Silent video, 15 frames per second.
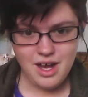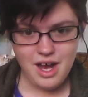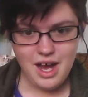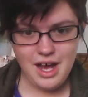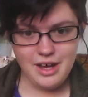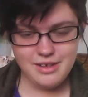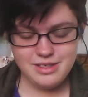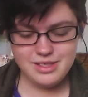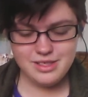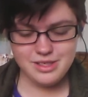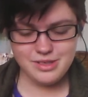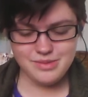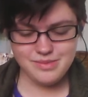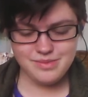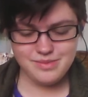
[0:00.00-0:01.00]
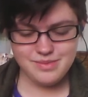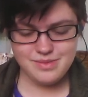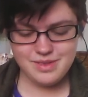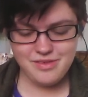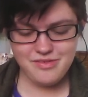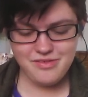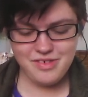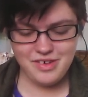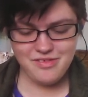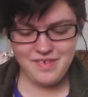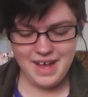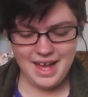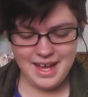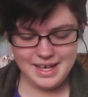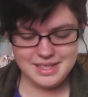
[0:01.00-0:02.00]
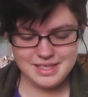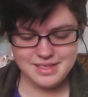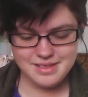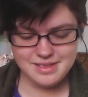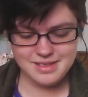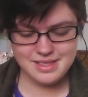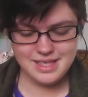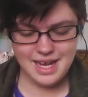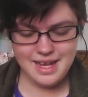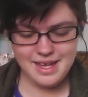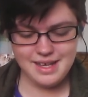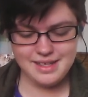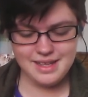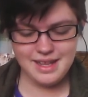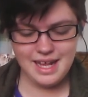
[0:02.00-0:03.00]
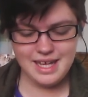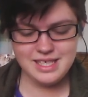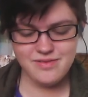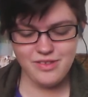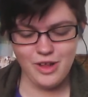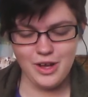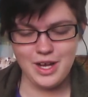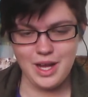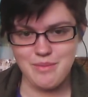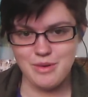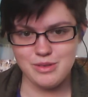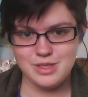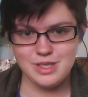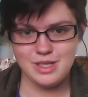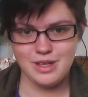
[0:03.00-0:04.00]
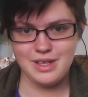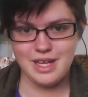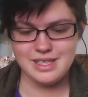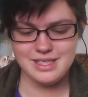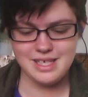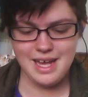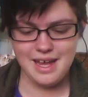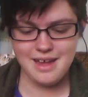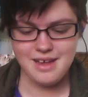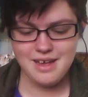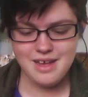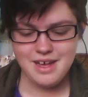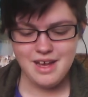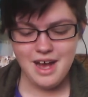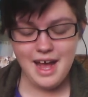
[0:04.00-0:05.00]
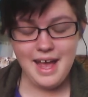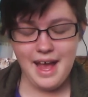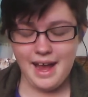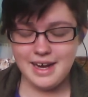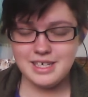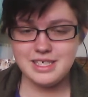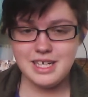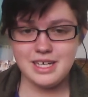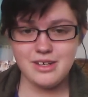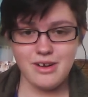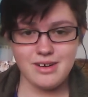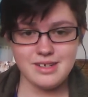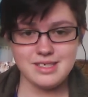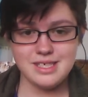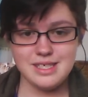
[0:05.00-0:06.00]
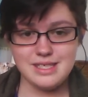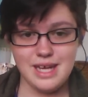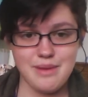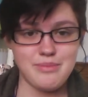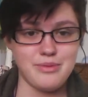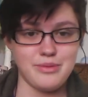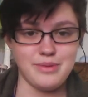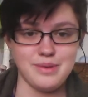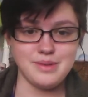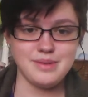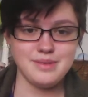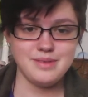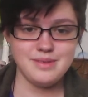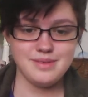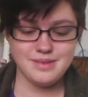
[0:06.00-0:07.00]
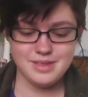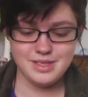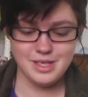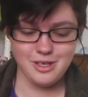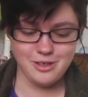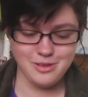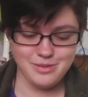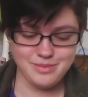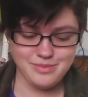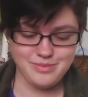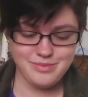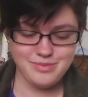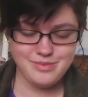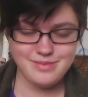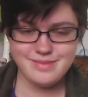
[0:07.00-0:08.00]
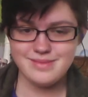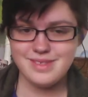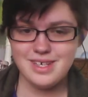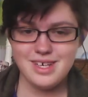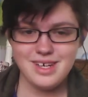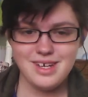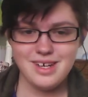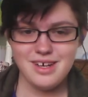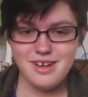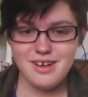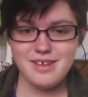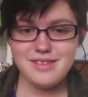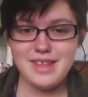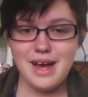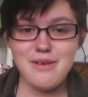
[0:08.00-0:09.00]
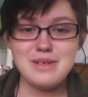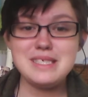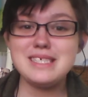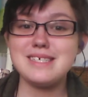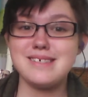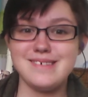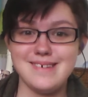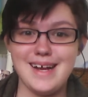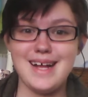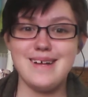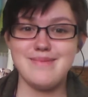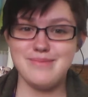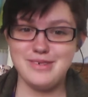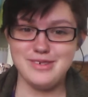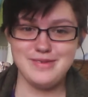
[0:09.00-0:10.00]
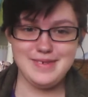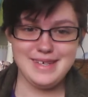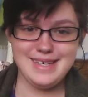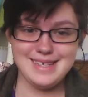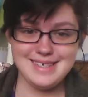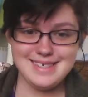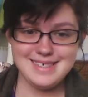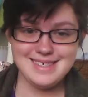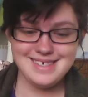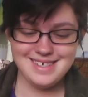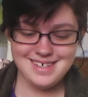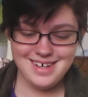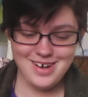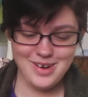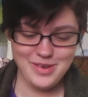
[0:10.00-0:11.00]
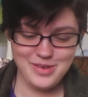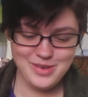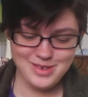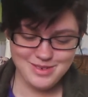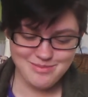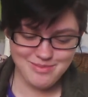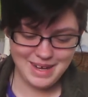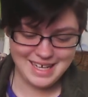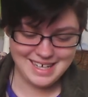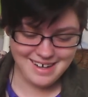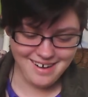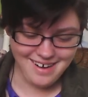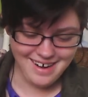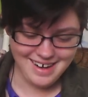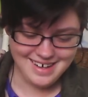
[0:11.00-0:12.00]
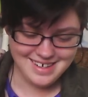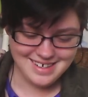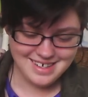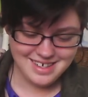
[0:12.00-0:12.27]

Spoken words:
I also, fun fact, the last vlog I posted on that day, I actually had gone to see Deadpool, so that was a great movie. Oh my god.